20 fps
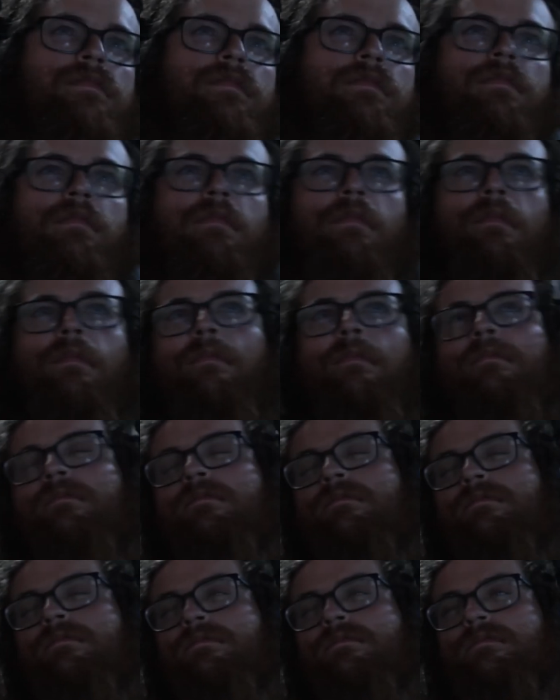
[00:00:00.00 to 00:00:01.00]
Man,
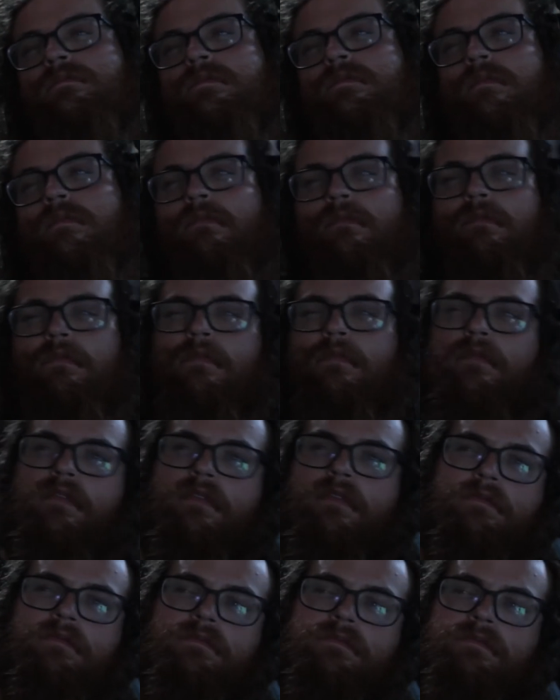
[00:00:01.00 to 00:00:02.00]
Marty, I feel like an
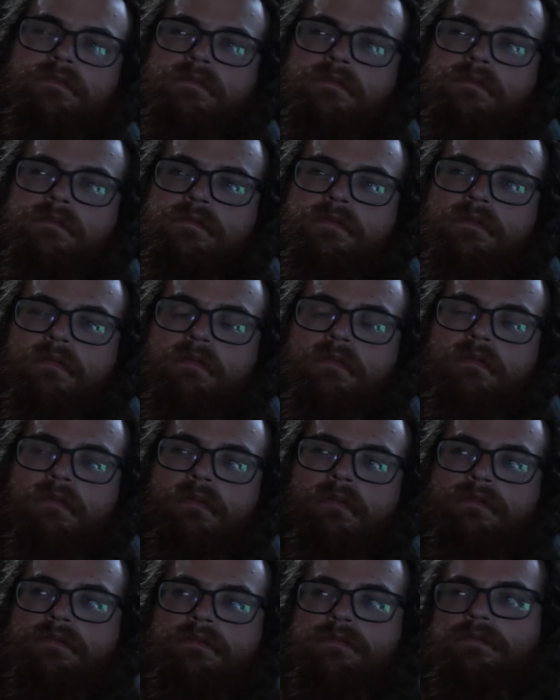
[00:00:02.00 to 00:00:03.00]
idiot. No humans are gonna
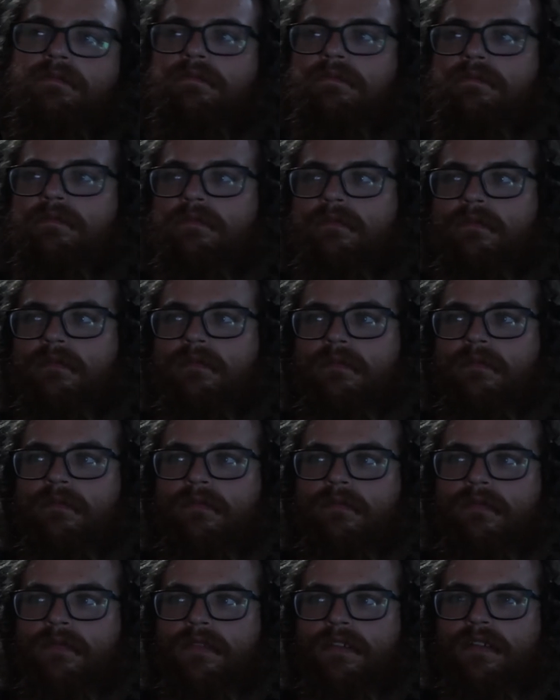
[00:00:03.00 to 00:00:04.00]
fall for this.
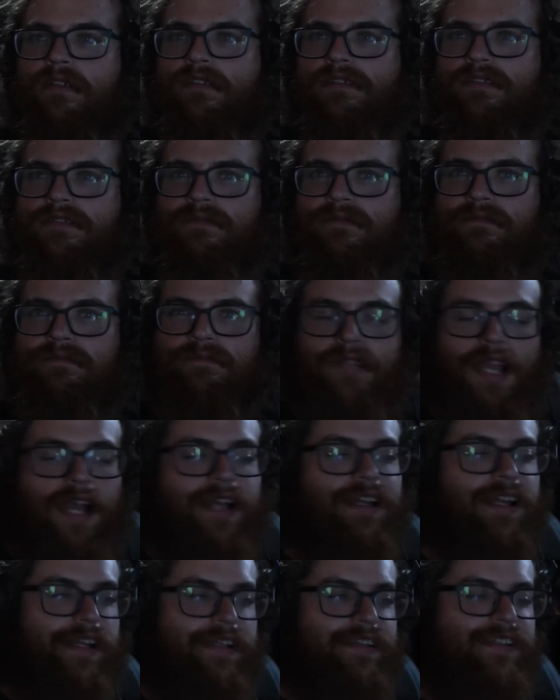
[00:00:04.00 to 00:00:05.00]
Mike, I
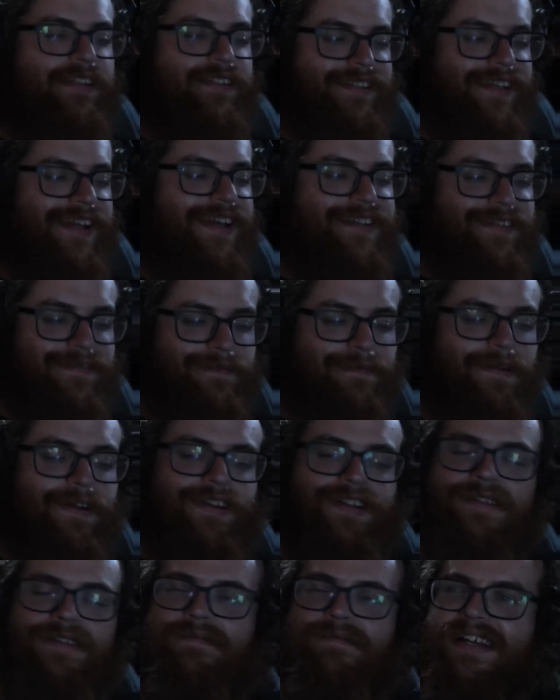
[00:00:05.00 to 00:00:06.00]
like these guys, Marty
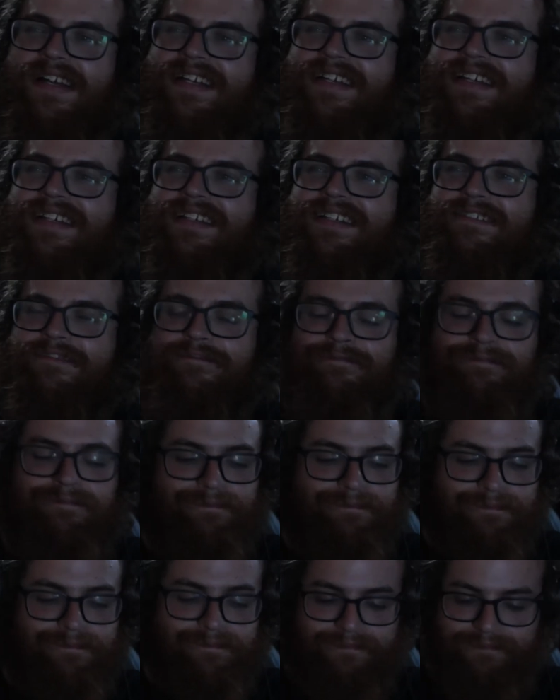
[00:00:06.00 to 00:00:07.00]
and Mike.
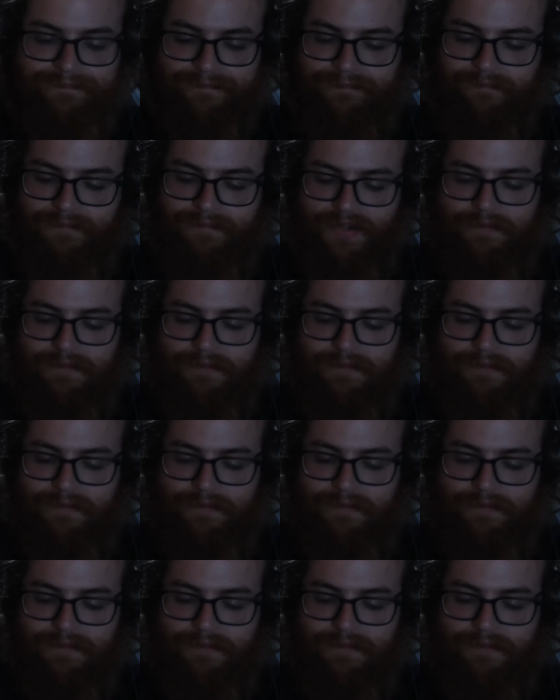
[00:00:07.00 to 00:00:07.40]
Oh.